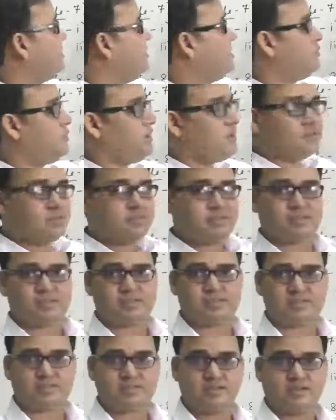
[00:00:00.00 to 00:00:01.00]
the bus.
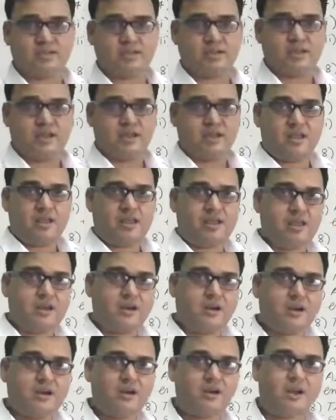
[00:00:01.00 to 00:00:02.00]

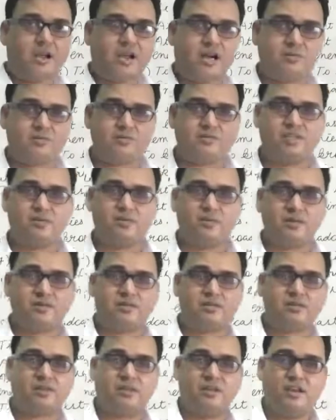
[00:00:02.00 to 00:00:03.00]
Here comes the
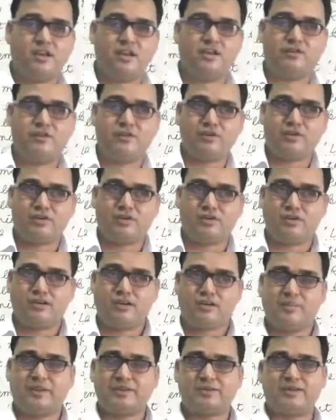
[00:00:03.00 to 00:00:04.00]
bus. If you
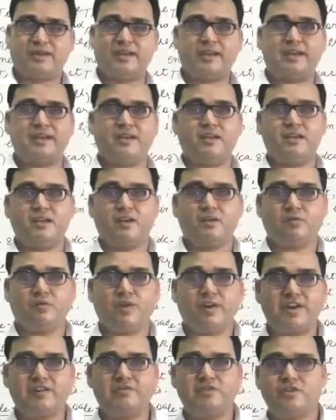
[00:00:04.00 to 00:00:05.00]
are basically
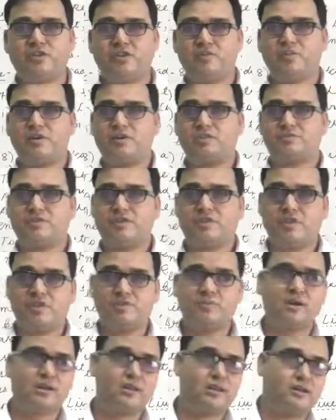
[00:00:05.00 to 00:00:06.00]
waiting for the bus with your
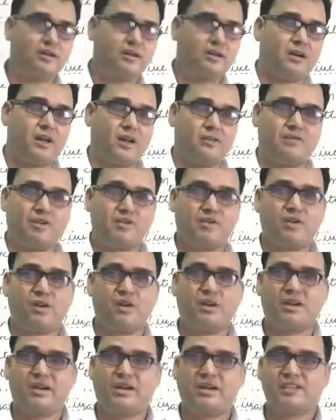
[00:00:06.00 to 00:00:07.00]
mother and with your
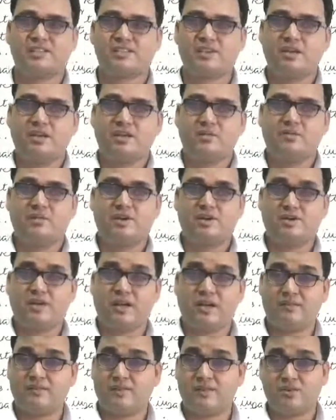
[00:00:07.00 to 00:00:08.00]
luggage, but you
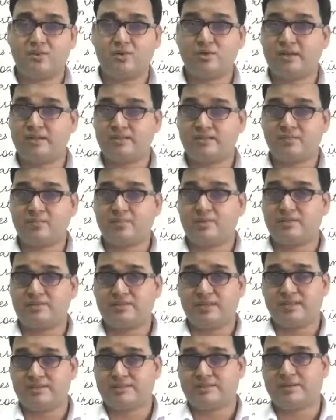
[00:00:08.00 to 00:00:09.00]
haven't noticed the bus
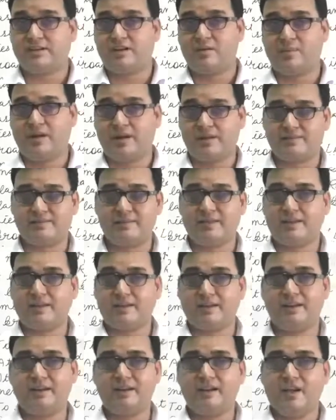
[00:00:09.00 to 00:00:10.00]
has come
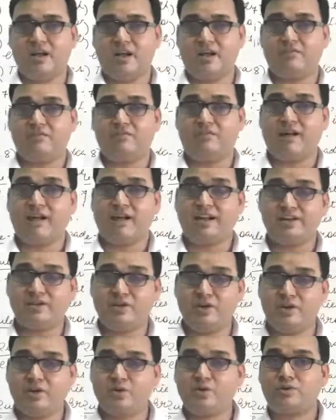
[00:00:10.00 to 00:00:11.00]
exactly, and when
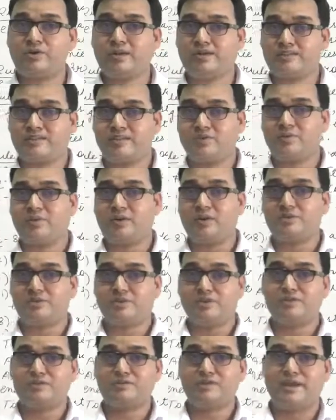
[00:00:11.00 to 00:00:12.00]
you'll notice the bus,
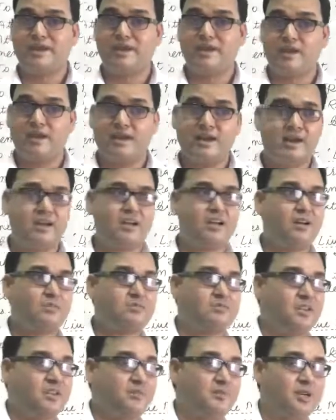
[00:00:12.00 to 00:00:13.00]
you'll say, here
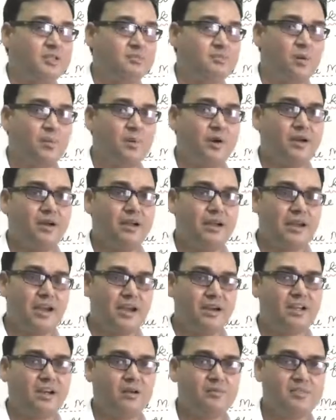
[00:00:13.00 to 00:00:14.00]
comes the bus, mama,
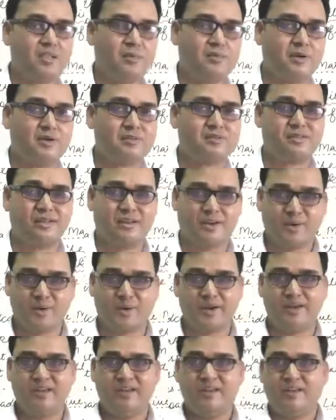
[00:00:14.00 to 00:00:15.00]
here comes the bus.
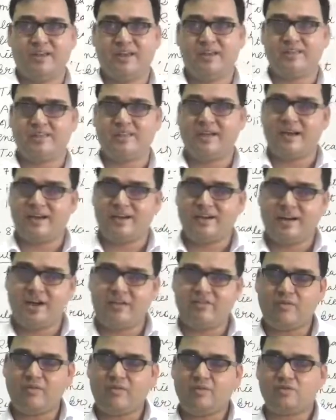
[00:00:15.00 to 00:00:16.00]
Okay, in that kind
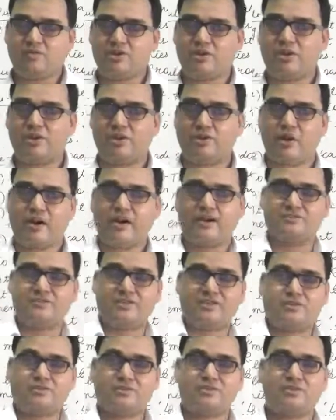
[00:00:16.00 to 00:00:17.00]
of emotion, you have
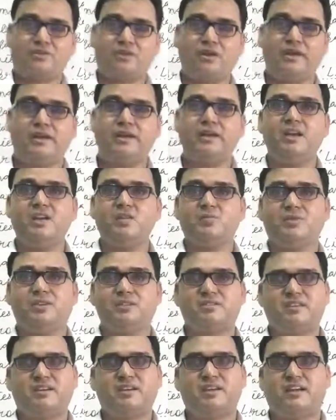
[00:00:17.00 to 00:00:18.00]
to use only
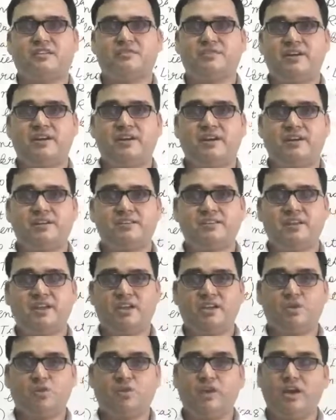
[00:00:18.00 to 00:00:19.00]
present indefinite tense.
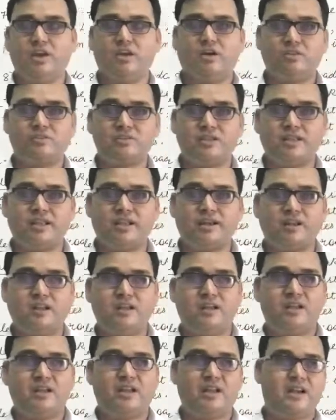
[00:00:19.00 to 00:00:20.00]
You will not say that
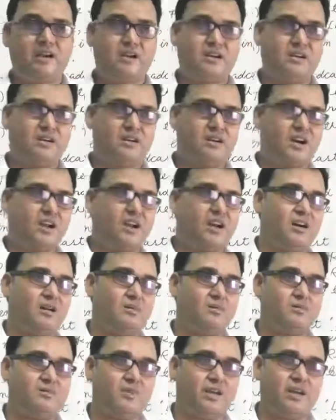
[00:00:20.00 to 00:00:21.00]
here
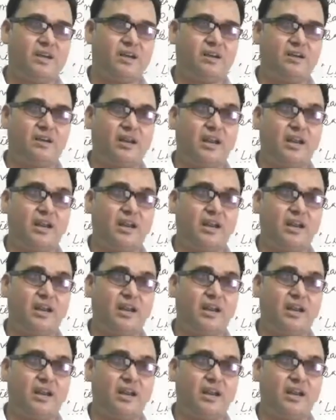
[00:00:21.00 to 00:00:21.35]
come, here